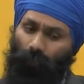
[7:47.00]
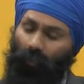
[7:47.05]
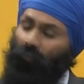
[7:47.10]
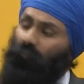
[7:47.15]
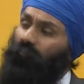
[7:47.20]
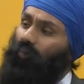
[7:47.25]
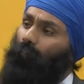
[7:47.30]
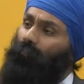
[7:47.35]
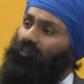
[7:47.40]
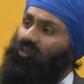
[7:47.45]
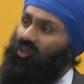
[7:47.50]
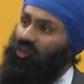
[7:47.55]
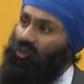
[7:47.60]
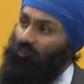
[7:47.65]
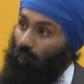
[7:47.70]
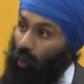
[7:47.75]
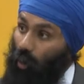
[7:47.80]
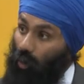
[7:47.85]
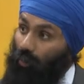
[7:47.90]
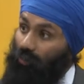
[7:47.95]
from
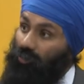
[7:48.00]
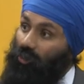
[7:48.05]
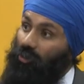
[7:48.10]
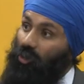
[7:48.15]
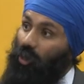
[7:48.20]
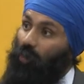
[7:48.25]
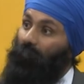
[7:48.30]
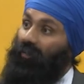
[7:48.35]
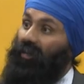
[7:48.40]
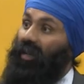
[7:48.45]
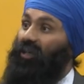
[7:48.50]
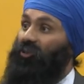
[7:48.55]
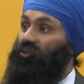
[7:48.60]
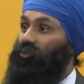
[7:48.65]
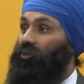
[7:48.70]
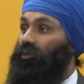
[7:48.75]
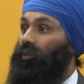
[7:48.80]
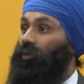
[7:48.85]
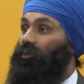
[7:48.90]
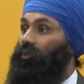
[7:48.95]
small
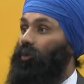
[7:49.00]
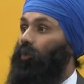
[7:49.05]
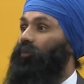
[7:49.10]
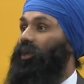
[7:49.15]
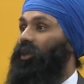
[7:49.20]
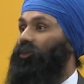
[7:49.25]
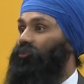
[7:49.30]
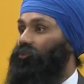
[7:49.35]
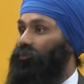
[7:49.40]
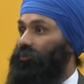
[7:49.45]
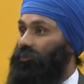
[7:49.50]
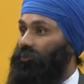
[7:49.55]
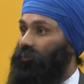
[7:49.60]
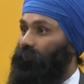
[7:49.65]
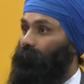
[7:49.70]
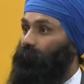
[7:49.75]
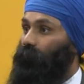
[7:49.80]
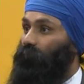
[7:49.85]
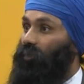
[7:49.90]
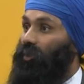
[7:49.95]
denomination donations.
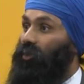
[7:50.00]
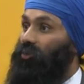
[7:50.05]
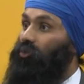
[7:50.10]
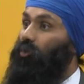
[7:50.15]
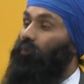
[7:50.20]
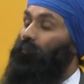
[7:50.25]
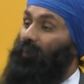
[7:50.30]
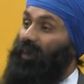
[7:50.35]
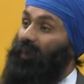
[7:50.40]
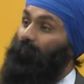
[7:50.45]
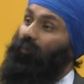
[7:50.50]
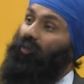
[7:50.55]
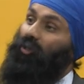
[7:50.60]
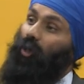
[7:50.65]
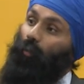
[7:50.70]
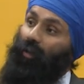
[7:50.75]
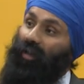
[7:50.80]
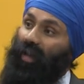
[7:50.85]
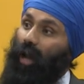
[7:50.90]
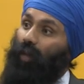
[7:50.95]
So people
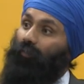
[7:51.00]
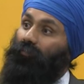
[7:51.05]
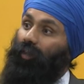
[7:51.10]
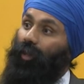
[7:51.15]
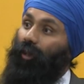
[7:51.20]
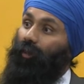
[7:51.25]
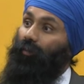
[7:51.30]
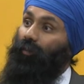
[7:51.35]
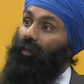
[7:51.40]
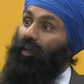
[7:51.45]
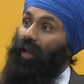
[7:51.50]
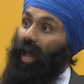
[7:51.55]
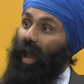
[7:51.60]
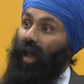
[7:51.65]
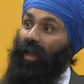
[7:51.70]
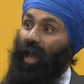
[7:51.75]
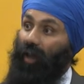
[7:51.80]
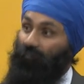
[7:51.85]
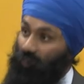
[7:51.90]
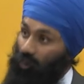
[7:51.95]
going out there
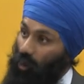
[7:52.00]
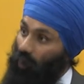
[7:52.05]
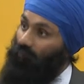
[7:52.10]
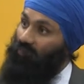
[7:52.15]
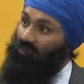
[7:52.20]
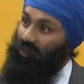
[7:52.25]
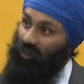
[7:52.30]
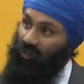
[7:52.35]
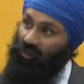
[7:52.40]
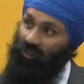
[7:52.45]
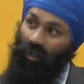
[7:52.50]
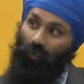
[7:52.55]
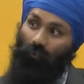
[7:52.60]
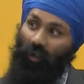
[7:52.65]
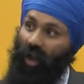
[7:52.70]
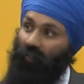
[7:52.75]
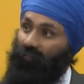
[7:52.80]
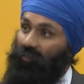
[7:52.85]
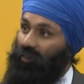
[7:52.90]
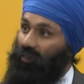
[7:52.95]
and having conversations like we're
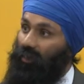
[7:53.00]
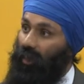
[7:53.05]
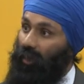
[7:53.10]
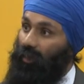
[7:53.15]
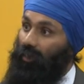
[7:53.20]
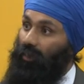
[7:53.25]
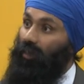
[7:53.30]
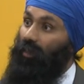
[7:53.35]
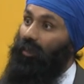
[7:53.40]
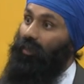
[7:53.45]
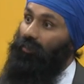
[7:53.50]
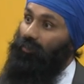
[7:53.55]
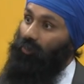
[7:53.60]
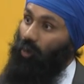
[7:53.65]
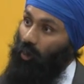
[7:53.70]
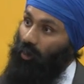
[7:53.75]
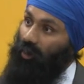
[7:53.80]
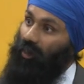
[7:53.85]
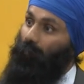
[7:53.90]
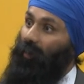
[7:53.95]
having today,
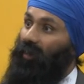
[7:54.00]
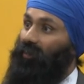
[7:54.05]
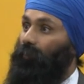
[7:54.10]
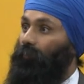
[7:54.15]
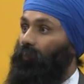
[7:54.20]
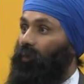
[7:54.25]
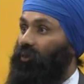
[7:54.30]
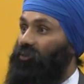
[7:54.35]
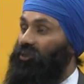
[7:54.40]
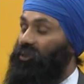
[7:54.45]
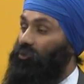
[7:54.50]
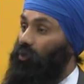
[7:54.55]
talking about the party,